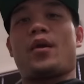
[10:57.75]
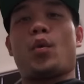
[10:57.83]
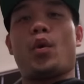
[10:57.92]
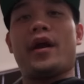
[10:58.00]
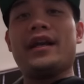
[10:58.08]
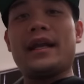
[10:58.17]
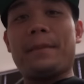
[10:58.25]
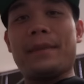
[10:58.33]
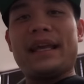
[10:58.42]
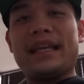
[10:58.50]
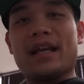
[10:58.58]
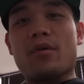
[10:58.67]
gonna be
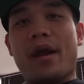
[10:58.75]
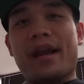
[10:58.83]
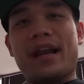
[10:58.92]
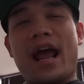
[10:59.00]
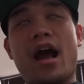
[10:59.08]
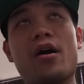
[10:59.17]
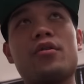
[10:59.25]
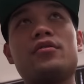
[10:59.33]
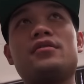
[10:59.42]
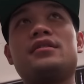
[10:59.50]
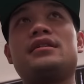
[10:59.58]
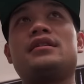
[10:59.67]
customer service
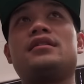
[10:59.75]
rep